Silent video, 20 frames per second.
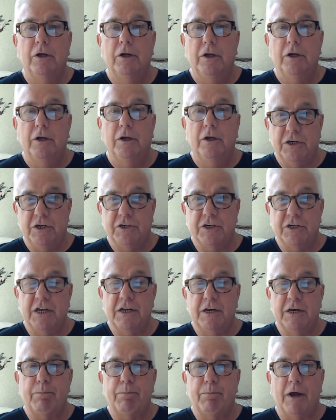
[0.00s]
into
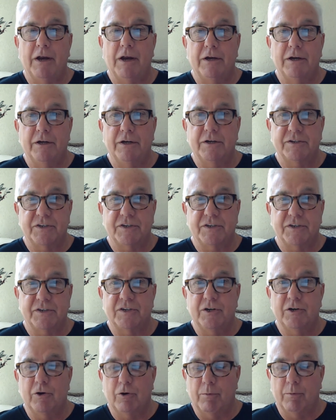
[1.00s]
independent assisted
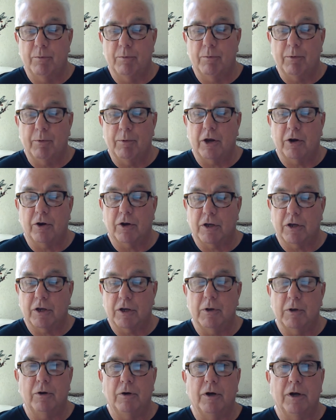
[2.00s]
or memory care
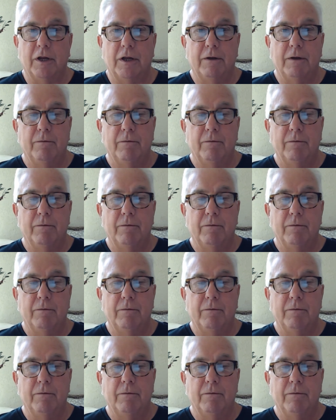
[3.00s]
community.